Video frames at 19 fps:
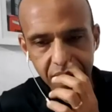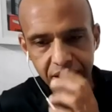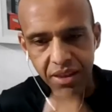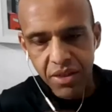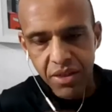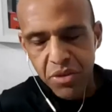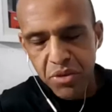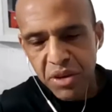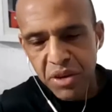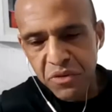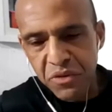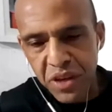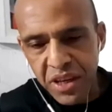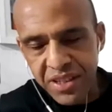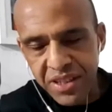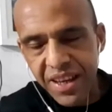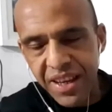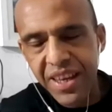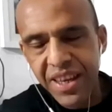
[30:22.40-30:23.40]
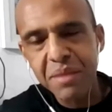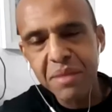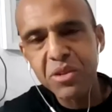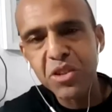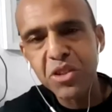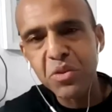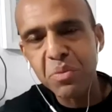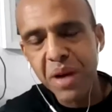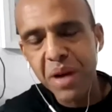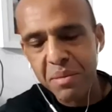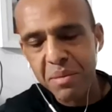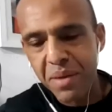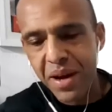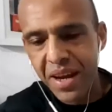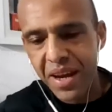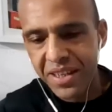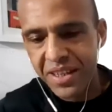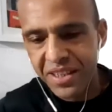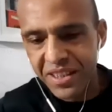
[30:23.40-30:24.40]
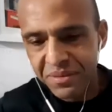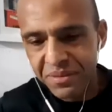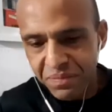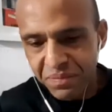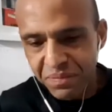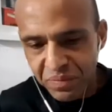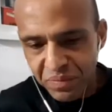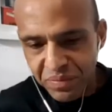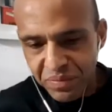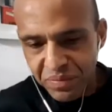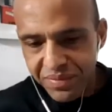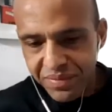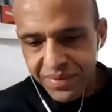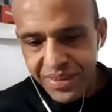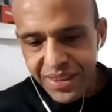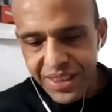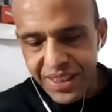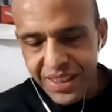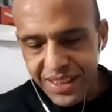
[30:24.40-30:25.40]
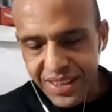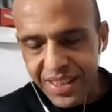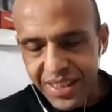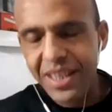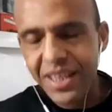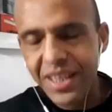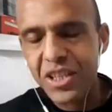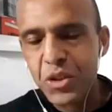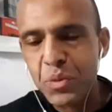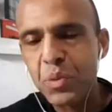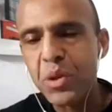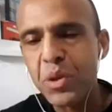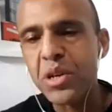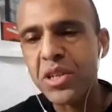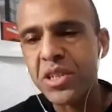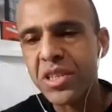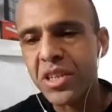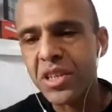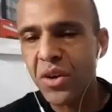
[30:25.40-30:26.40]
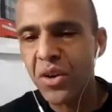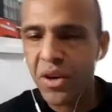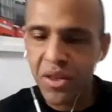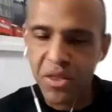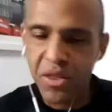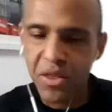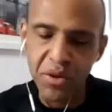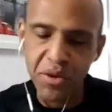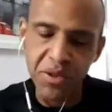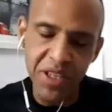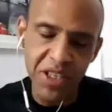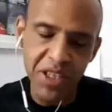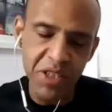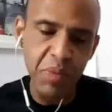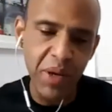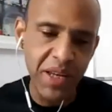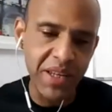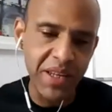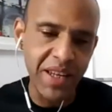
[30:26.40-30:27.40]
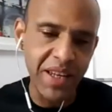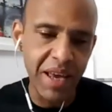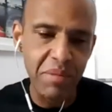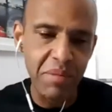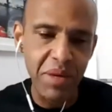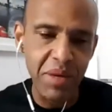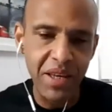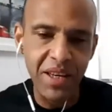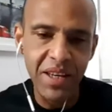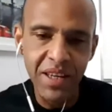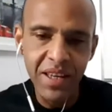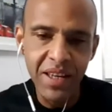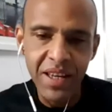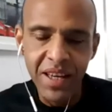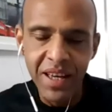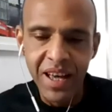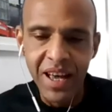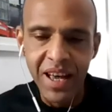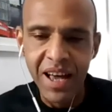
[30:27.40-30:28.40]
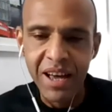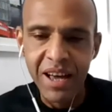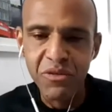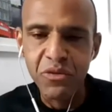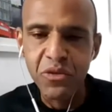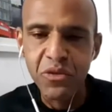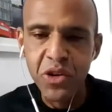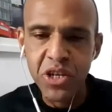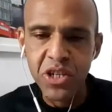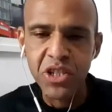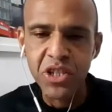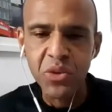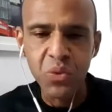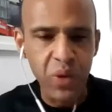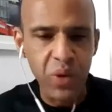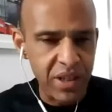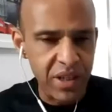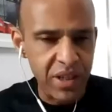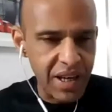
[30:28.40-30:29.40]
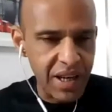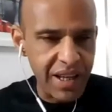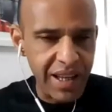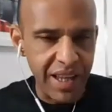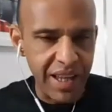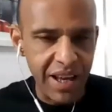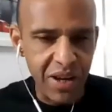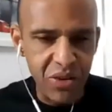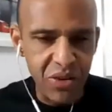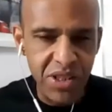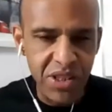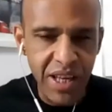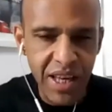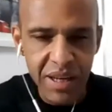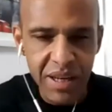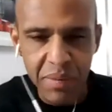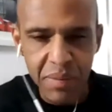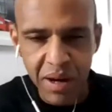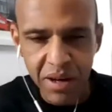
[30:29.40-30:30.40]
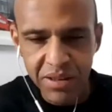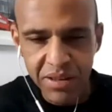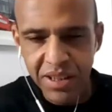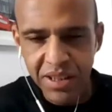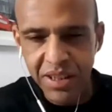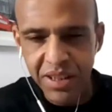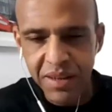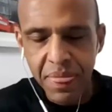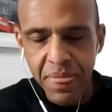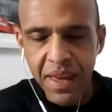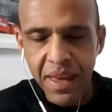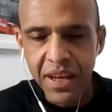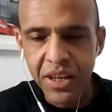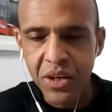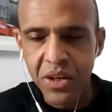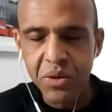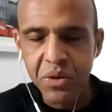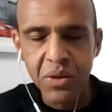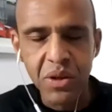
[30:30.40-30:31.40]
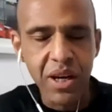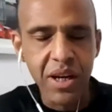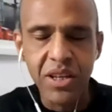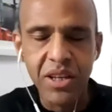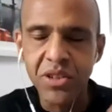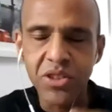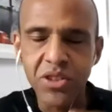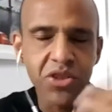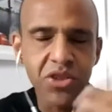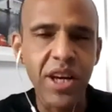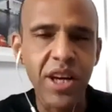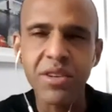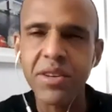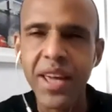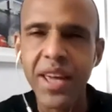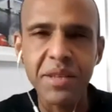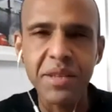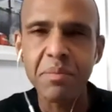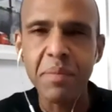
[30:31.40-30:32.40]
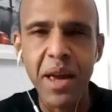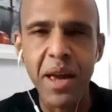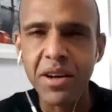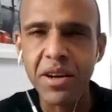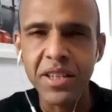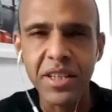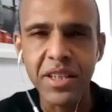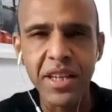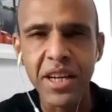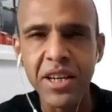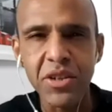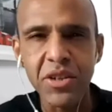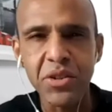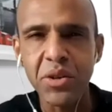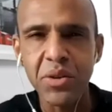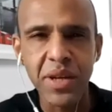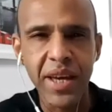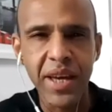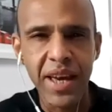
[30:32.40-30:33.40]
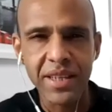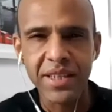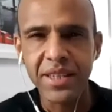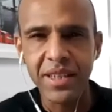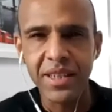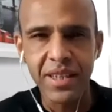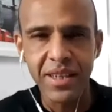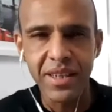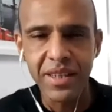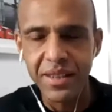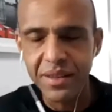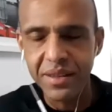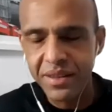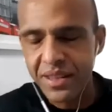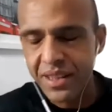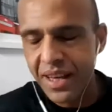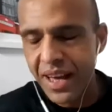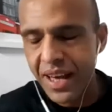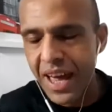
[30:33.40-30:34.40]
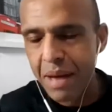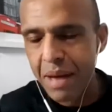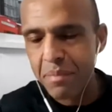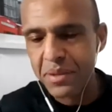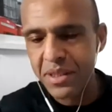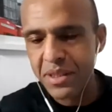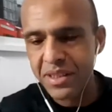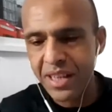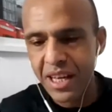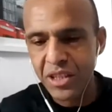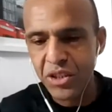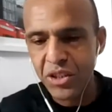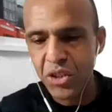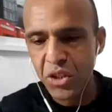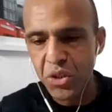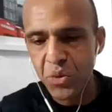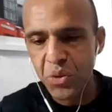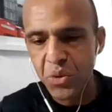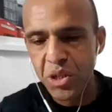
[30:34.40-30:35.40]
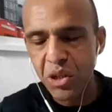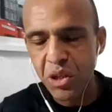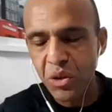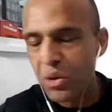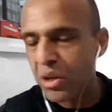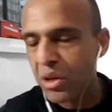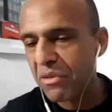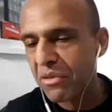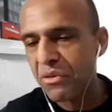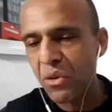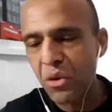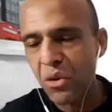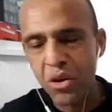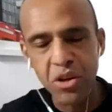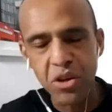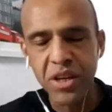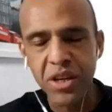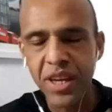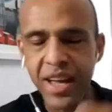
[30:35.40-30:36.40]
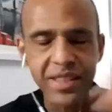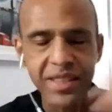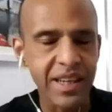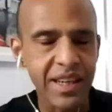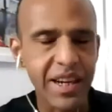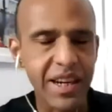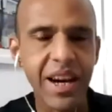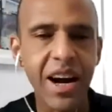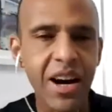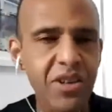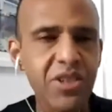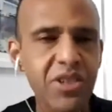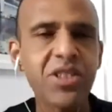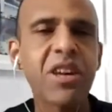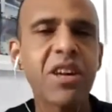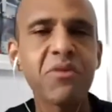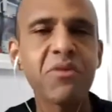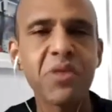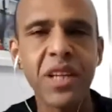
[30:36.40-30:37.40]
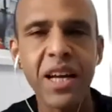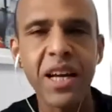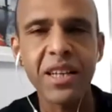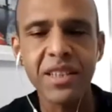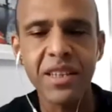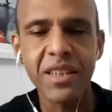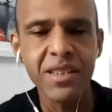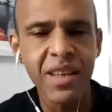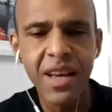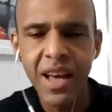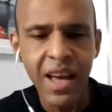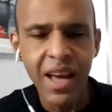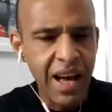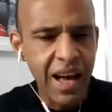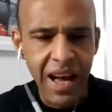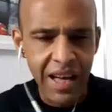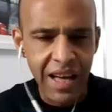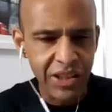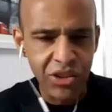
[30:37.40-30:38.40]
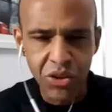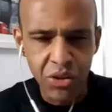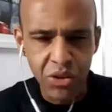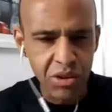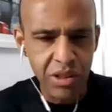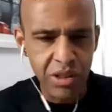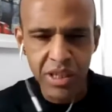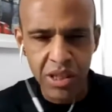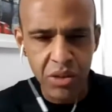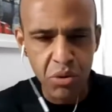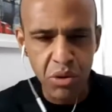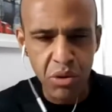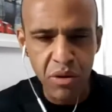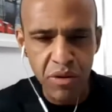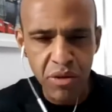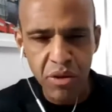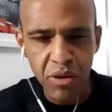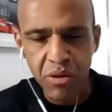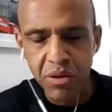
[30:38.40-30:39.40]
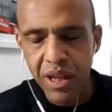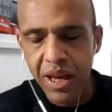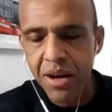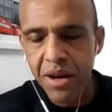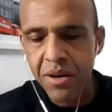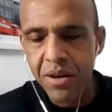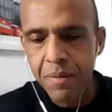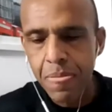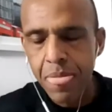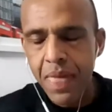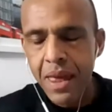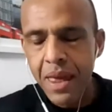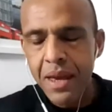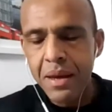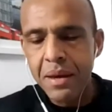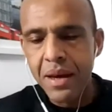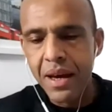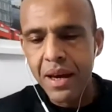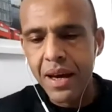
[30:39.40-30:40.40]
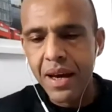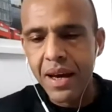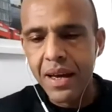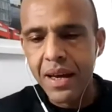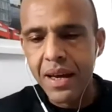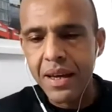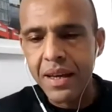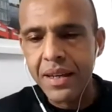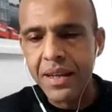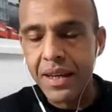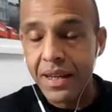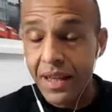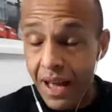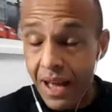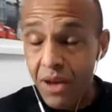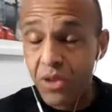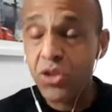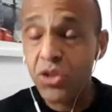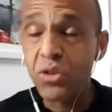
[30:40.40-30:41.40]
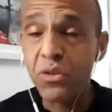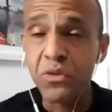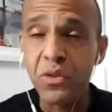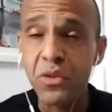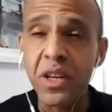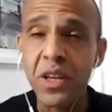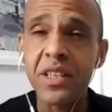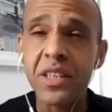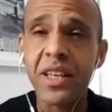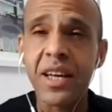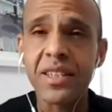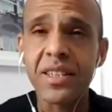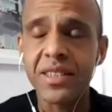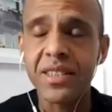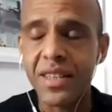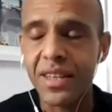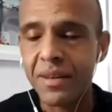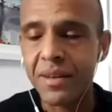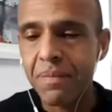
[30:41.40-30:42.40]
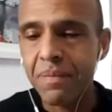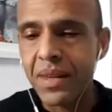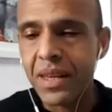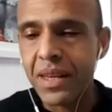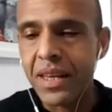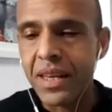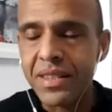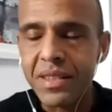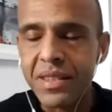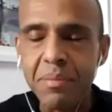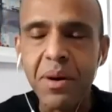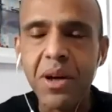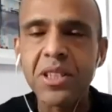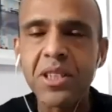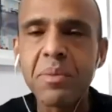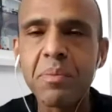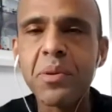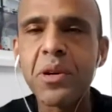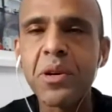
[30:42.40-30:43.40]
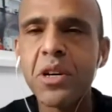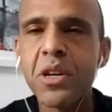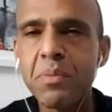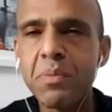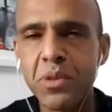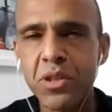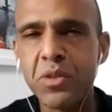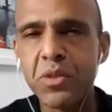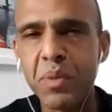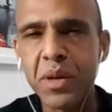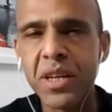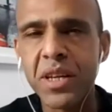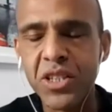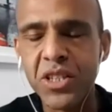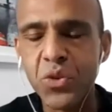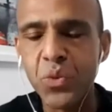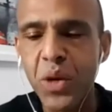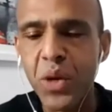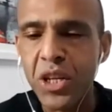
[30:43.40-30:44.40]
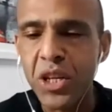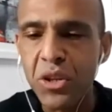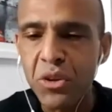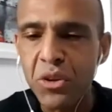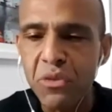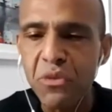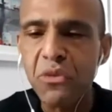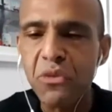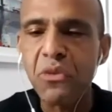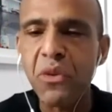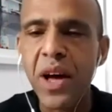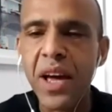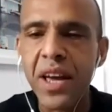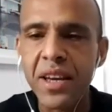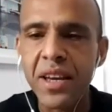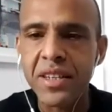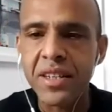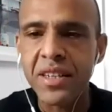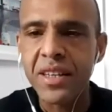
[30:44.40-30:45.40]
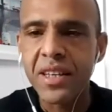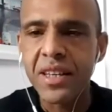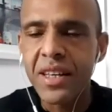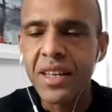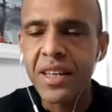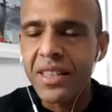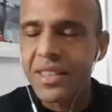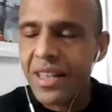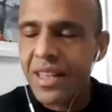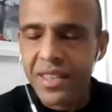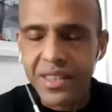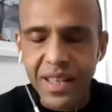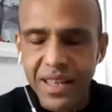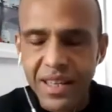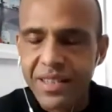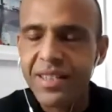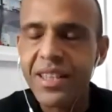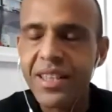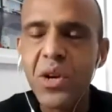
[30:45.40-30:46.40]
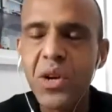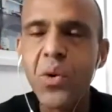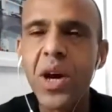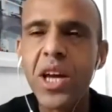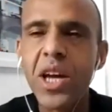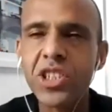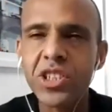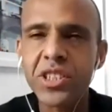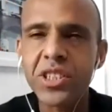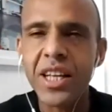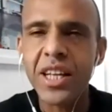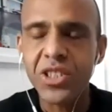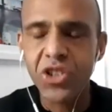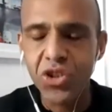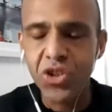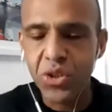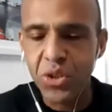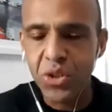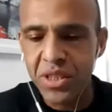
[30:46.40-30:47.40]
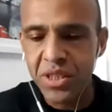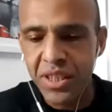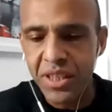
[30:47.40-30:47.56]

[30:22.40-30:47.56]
three things that came to my mind as an experience going through this pandemic. First, when Leo said about, you try to get married and then you don't get the happiness that you were looking for, you get a car or something like this. I totally agree with you, Leo. And I also think that it's about the purpose, because when you find that's the question that should,